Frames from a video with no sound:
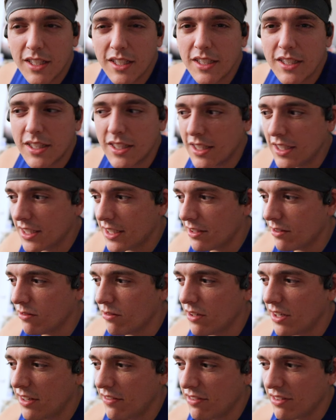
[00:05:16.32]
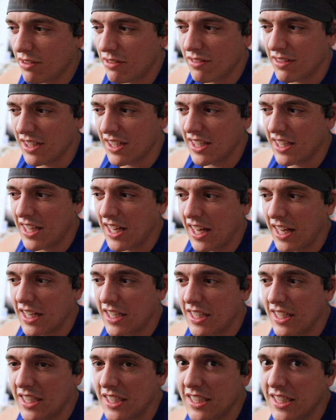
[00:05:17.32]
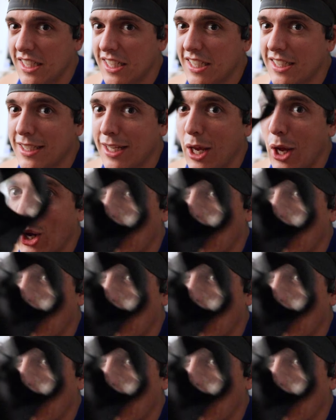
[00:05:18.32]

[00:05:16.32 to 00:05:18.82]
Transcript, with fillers: These. Oh, Eve, don't look at that. This is